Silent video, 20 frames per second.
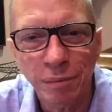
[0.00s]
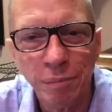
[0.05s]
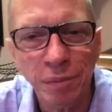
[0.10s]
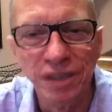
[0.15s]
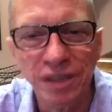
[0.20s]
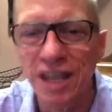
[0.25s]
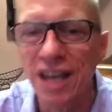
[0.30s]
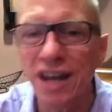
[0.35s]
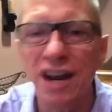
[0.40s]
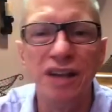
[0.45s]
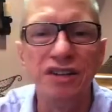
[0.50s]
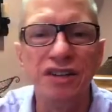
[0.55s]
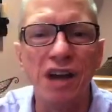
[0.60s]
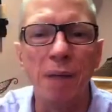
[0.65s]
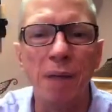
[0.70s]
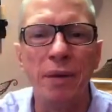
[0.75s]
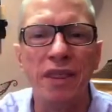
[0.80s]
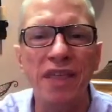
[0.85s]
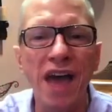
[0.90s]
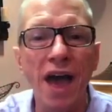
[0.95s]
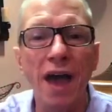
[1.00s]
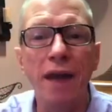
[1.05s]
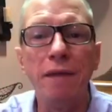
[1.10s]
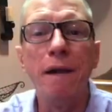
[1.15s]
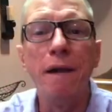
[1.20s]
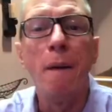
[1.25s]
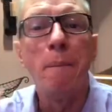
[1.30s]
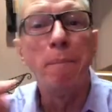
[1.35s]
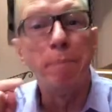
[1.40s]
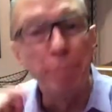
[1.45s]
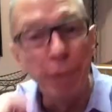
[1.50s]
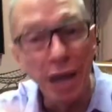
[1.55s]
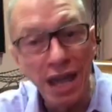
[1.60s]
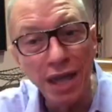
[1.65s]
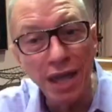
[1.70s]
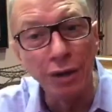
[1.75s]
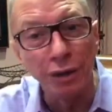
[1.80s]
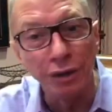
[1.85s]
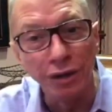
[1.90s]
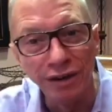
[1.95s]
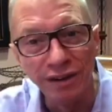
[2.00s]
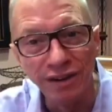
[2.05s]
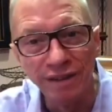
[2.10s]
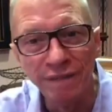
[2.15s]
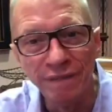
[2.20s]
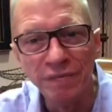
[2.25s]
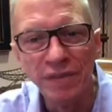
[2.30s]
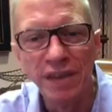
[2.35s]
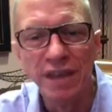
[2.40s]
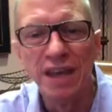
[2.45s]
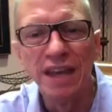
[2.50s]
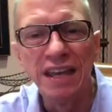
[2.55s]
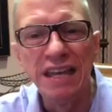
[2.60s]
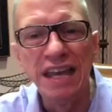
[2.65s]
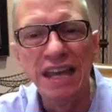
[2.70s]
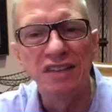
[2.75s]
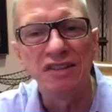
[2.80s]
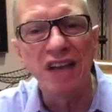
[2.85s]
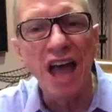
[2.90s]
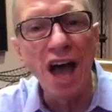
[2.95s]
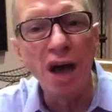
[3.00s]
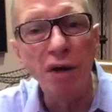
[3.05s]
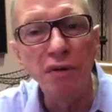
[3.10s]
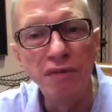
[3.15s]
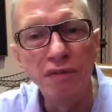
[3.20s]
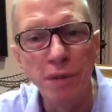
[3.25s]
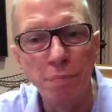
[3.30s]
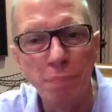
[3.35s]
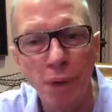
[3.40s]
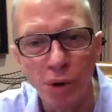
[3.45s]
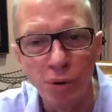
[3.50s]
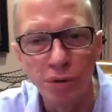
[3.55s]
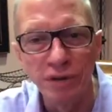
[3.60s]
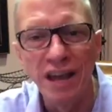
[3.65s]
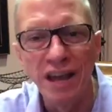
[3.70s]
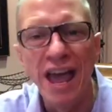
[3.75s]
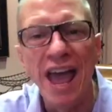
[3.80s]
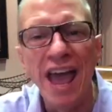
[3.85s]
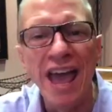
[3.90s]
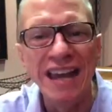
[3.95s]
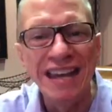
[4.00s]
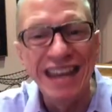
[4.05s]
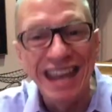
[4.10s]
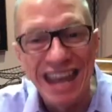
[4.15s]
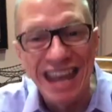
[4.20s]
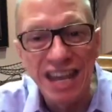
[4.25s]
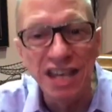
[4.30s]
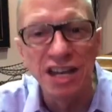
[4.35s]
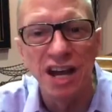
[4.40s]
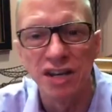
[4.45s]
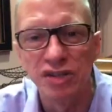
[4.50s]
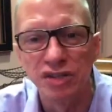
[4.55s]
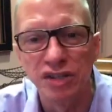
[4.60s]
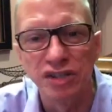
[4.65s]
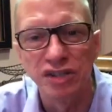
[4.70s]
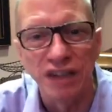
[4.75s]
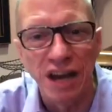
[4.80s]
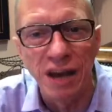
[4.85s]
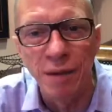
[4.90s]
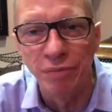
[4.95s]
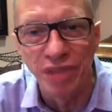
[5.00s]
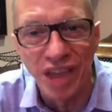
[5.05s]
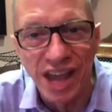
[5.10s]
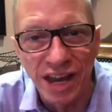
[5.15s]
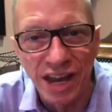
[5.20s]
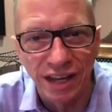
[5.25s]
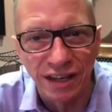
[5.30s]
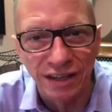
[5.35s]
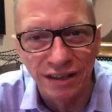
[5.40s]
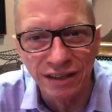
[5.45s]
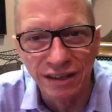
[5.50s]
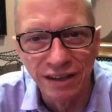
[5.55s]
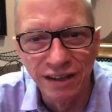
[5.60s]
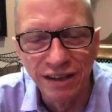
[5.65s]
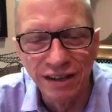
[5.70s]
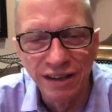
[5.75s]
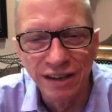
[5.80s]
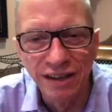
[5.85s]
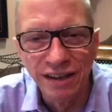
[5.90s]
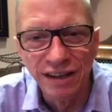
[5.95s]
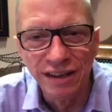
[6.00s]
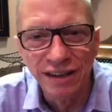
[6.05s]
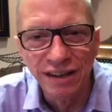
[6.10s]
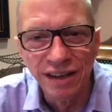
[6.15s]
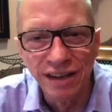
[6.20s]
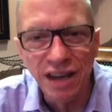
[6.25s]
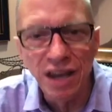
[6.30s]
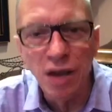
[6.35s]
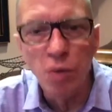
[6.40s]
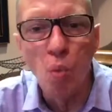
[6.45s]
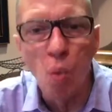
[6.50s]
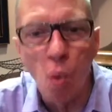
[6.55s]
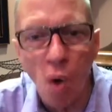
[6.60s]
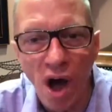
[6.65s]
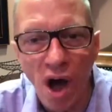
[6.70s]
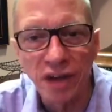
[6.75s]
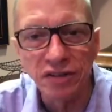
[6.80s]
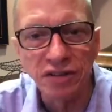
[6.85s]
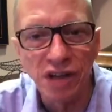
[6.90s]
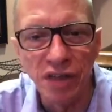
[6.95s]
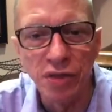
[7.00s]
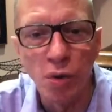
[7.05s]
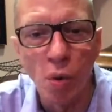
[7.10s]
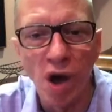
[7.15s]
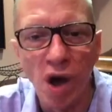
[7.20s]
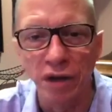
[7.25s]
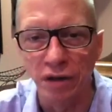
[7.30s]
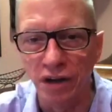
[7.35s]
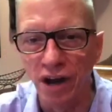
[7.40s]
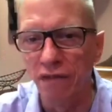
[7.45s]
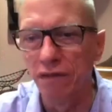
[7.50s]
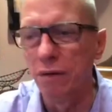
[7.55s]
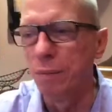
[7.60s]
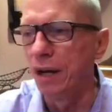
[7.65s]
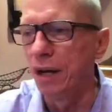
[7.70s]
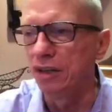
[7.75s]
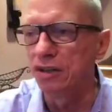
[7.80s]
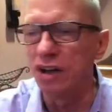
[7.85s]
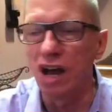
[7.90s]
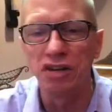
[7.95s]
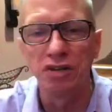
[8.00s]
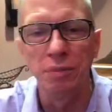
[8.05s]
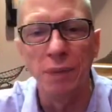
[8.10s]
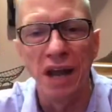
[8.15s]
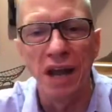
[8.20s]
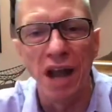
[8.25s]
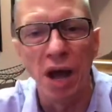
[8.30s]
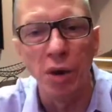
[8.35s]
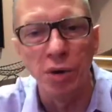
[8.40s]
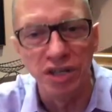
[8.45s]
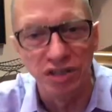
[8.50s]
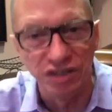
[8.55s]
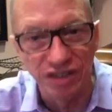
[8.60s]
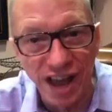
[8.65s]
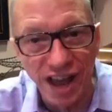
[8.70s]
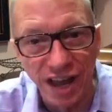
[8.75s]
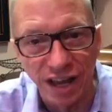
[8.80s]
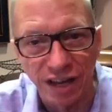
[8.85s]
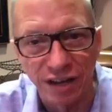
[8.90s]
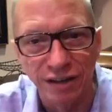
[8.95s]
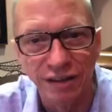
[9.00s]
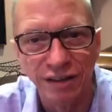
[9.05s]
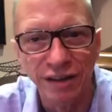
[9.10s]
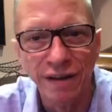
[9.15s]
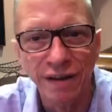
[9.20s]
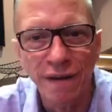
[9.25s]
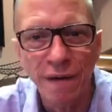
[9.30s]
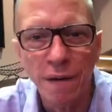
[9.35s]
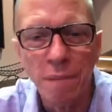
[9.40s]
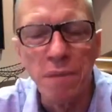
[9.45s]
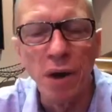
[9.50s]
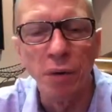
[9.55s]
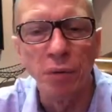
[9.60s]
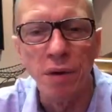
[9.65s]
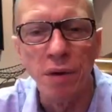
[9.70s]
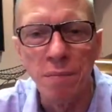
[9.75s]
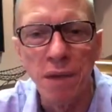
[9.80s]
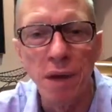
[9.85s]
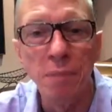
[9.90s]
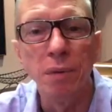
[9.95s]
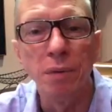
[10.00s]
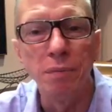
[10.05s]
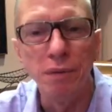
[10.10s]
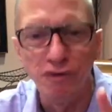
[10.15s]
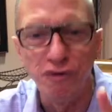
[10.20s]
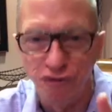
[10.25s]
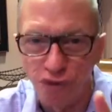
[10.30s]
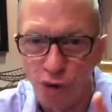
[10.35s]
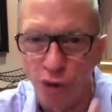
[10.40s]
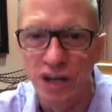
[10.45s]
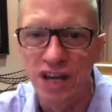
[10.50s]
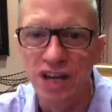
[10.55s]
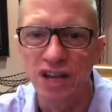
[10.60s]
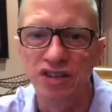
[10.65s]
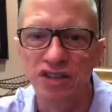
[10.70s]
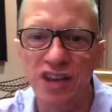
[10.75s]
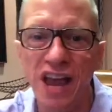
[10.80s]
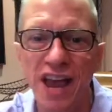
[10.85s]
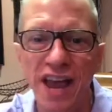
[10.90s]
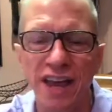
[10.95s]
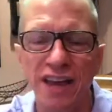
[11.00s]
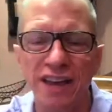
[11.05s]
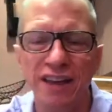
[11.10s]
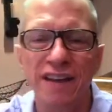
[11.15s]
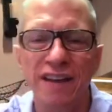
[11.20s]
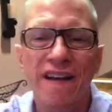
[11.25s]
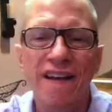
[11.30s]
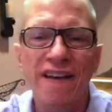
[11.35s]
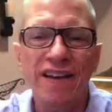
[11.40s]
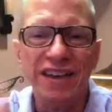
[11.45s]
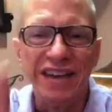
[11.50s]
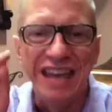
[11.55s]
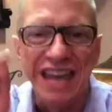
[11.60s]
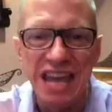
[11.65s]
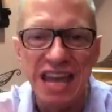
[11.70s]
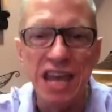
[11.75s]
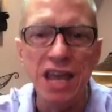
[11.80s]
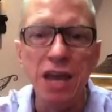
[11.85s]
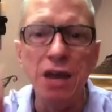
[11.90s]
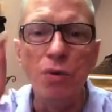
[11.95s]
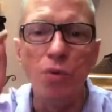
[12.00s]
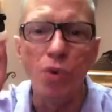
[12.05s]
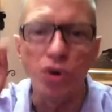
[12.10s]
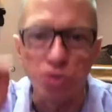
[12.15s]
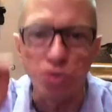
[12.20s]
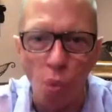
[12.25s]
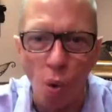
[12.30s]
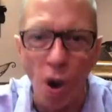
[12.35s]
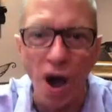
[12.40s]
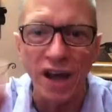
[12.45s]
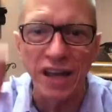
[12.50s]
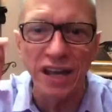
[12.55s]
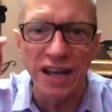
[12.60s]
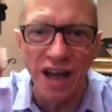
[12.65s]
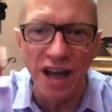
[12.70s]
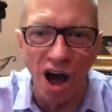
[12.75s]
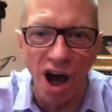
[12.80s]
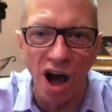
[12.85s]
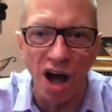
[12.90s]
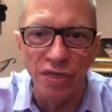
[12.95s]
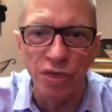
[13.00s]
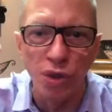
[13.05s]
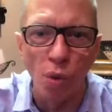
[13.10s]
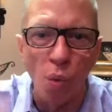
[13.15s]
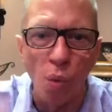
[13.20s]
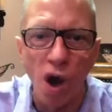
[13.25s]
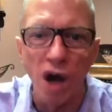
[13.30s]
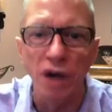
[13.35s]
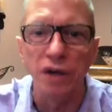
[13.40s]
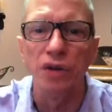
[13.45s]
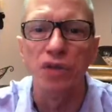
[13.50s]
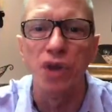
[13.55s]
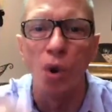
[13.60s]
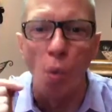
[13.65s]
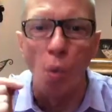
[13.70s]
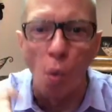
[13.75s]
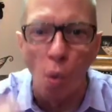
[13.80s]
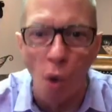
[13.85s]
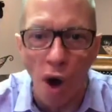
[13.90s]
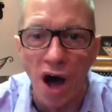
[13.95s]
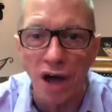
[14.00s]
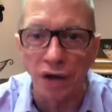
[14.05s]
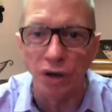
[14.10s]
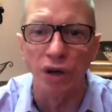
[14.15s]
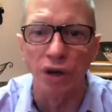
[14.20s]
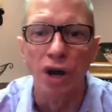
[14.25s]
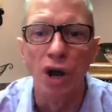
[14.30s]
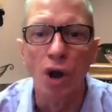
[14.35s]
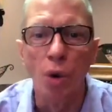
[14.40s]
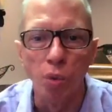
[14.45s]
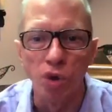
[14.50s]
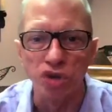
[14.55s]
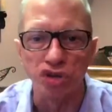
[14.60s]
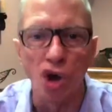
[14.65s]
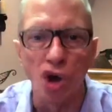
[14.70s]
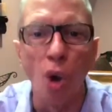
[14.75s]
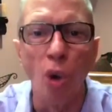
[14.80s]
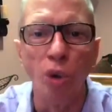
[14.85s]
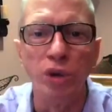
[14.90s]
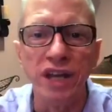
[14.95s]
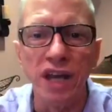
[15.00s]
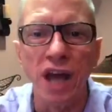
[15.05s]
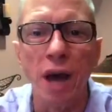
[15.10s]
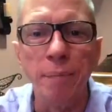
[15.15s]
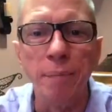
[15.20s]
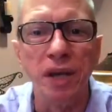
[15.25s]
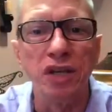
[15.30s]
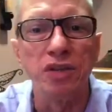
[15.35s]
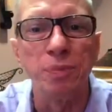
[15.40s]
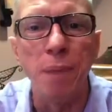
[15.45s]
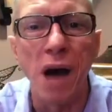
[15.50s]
But then on top of that, Peter gets out of the boat and he does the same thing. He walked on the water. Everybody talks about how he sank. But remember, before he sank, he was walking on the water. The water was holding up his